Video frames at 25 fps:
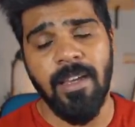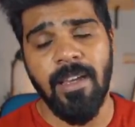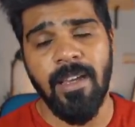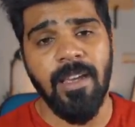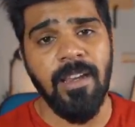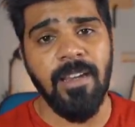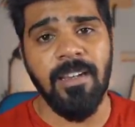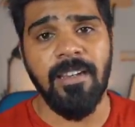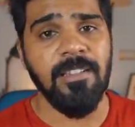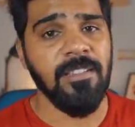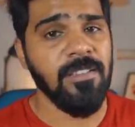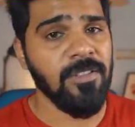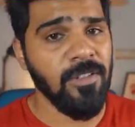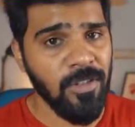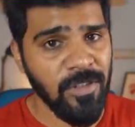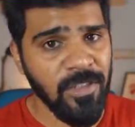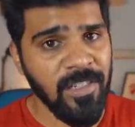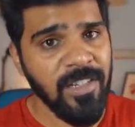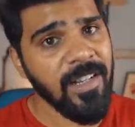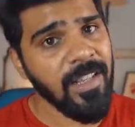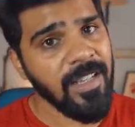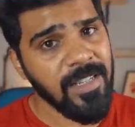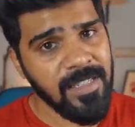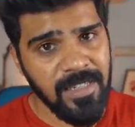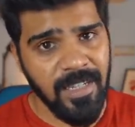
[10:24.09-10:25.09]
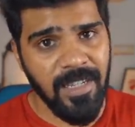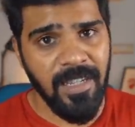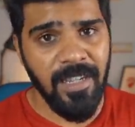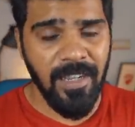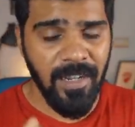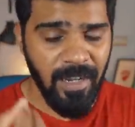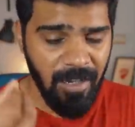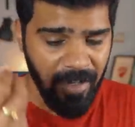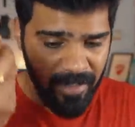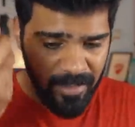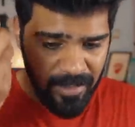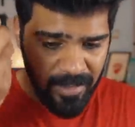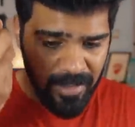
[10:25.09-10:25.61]
It is not the next day.
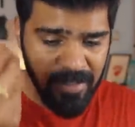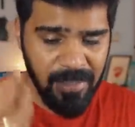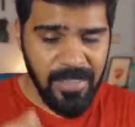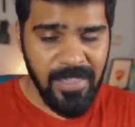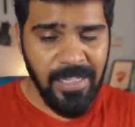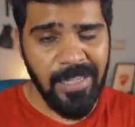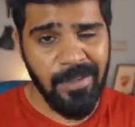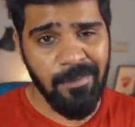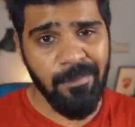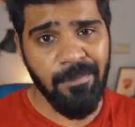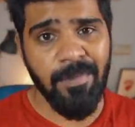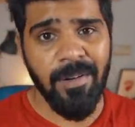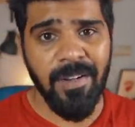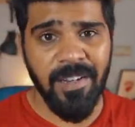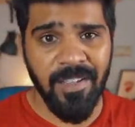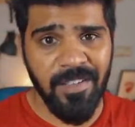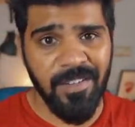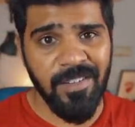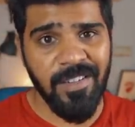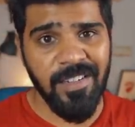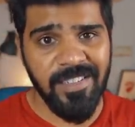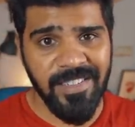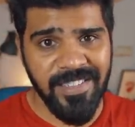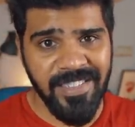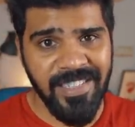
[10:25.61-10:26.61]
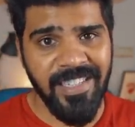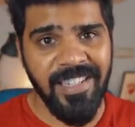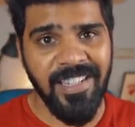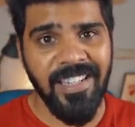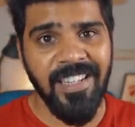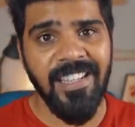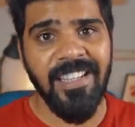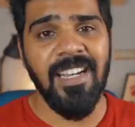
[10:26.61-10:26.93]
It is the same particular scene.